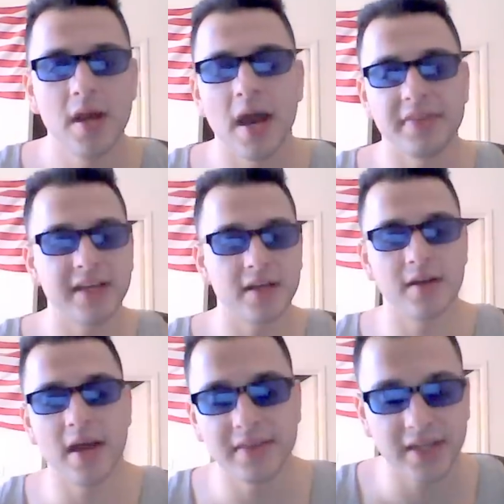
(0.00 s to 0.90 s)
I think
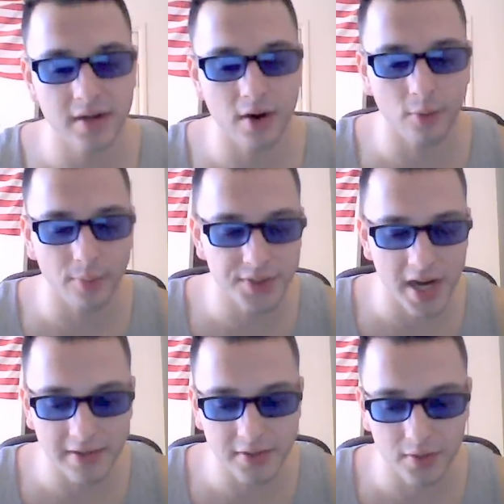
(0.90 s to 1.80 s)
a herbal
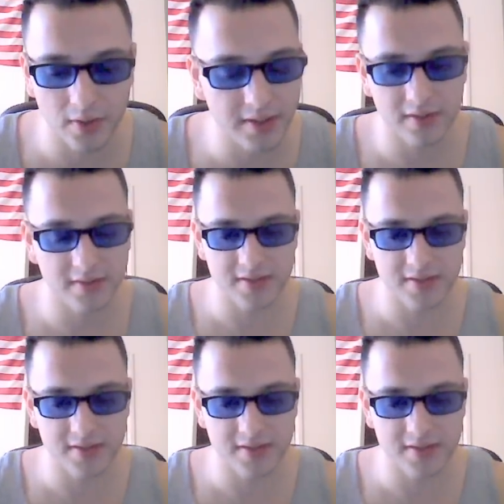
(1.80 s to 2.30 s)
doctor,